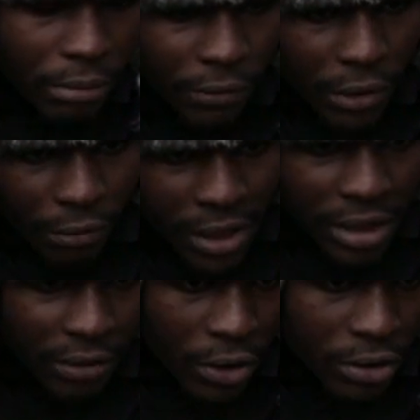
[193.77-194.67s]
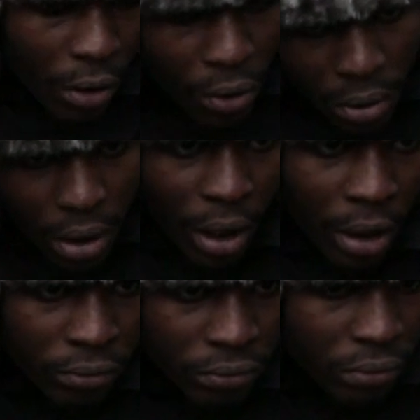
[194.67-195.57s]
But for the rest of us, the older
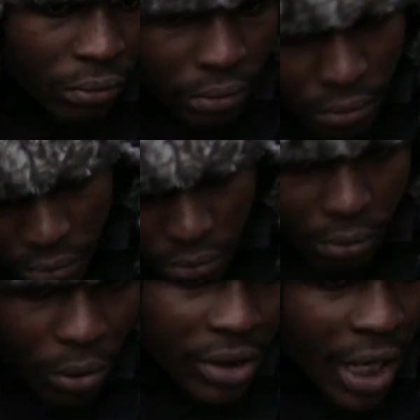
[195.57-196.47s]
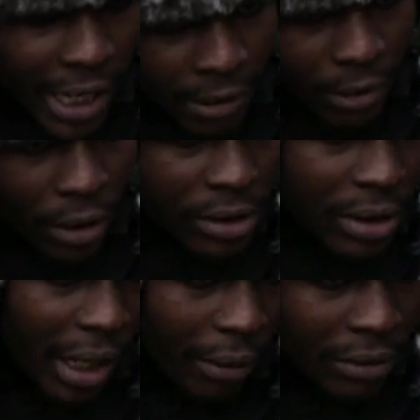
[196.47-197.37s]
lot, what's out here for us, like,